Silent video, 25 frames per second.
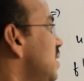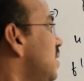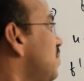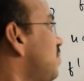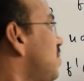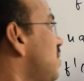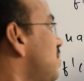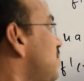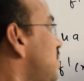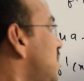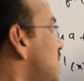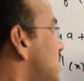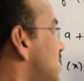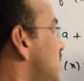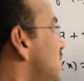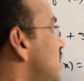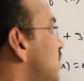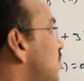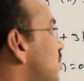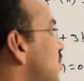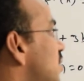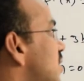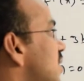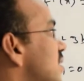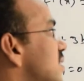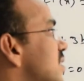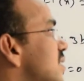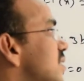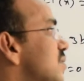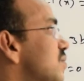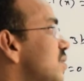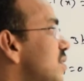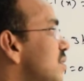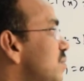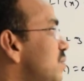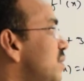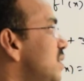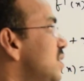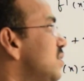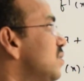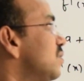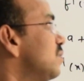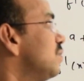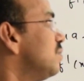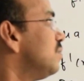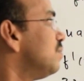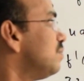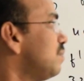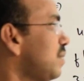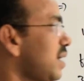f of x equal to x square by 2
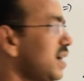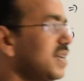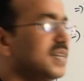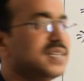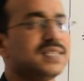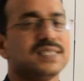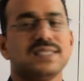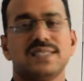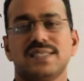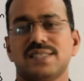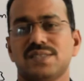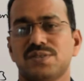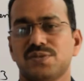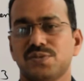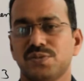minus